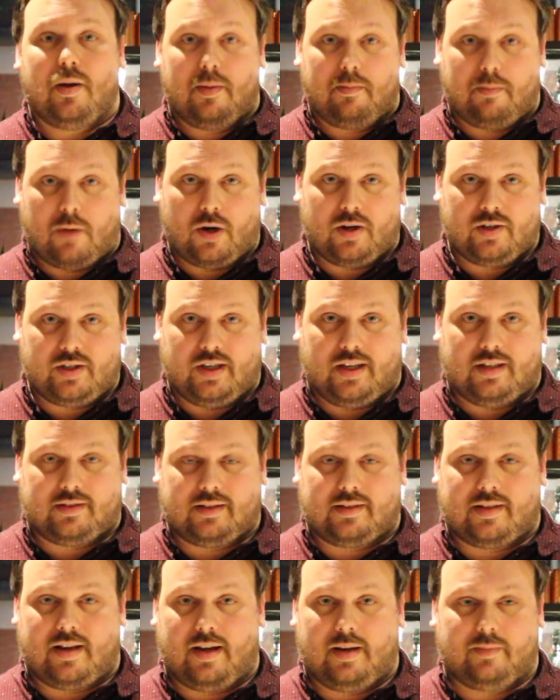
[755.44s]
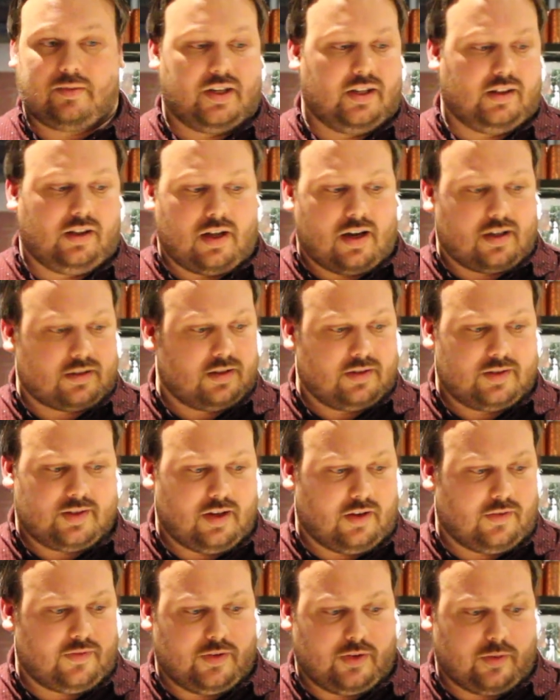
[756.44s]
Margie, at the time. She'd locked
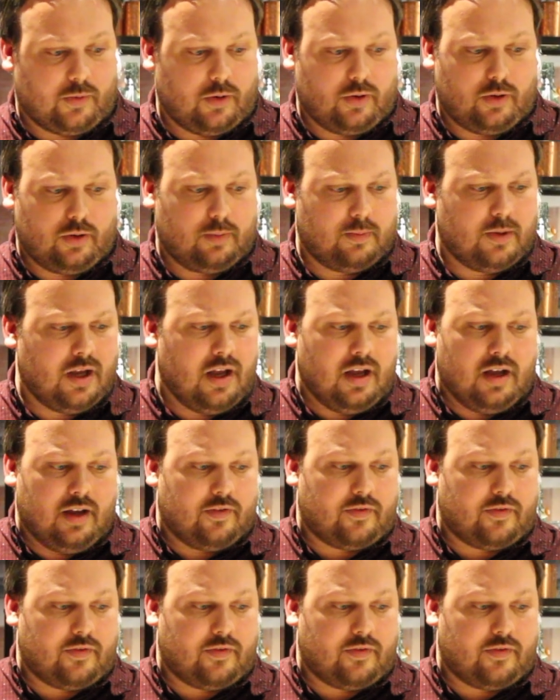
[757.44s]
herself in the room